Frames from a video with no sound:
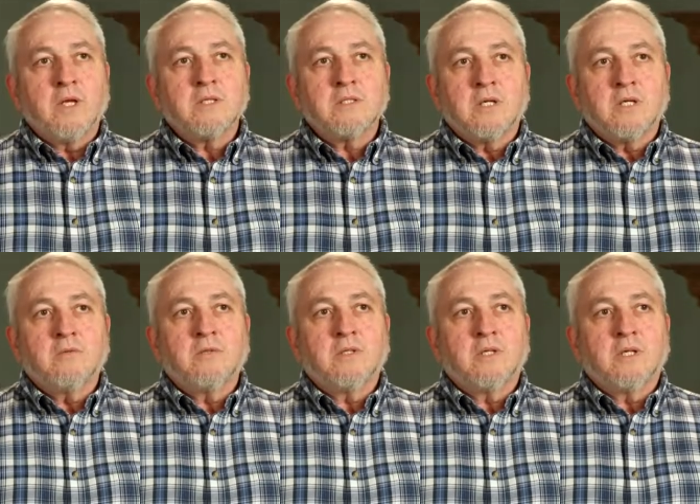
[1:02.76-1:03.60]
I saw
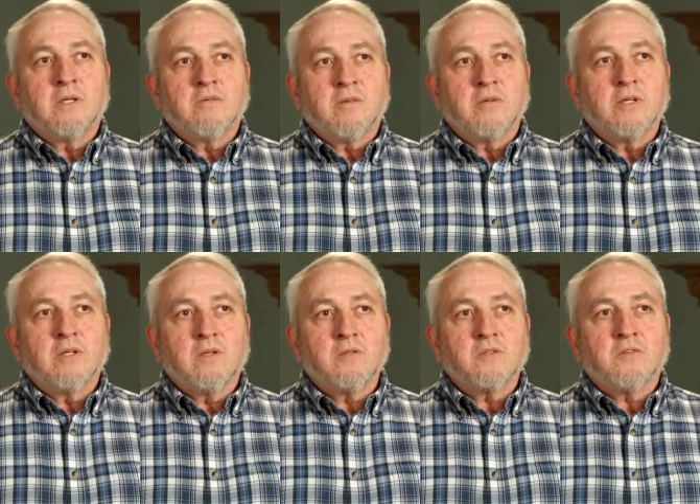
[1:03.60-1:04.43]
with a very
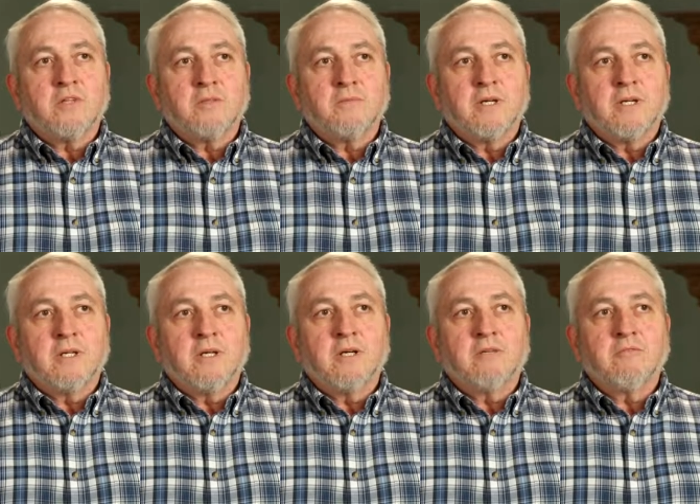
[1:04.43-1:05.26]
close friend of mine
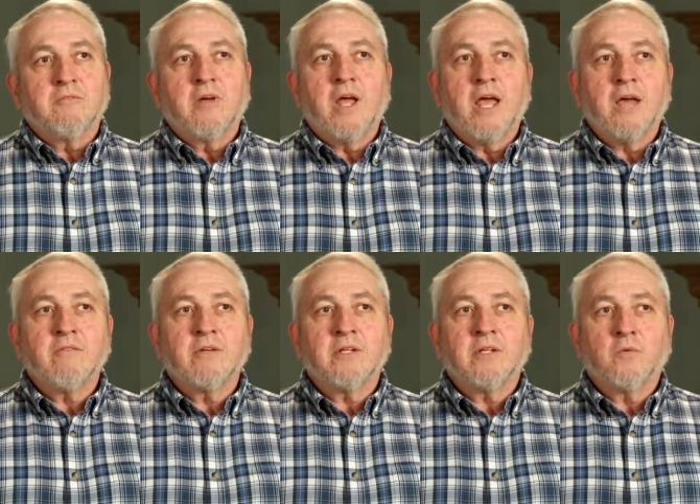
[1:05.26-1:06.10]
of
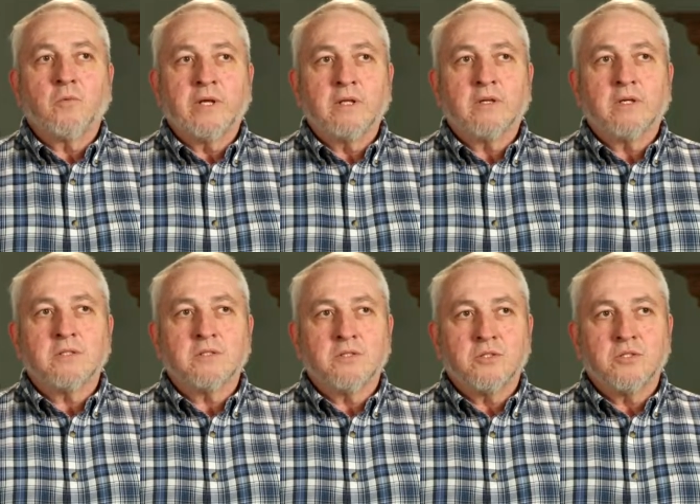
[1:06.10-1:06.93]
having the weight loss
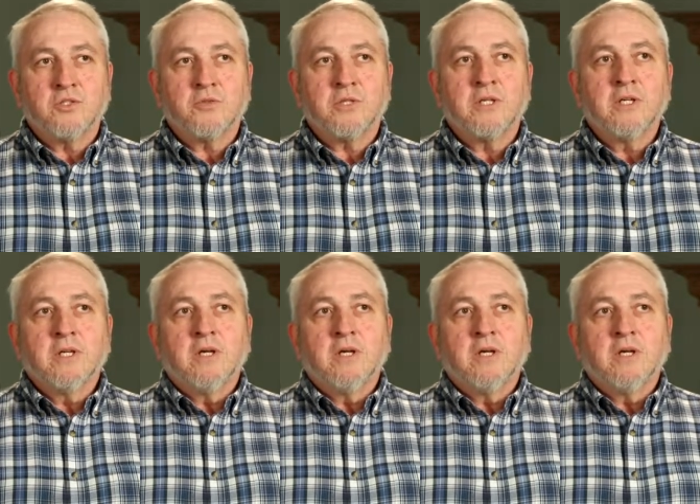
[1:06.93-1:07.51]
surgery,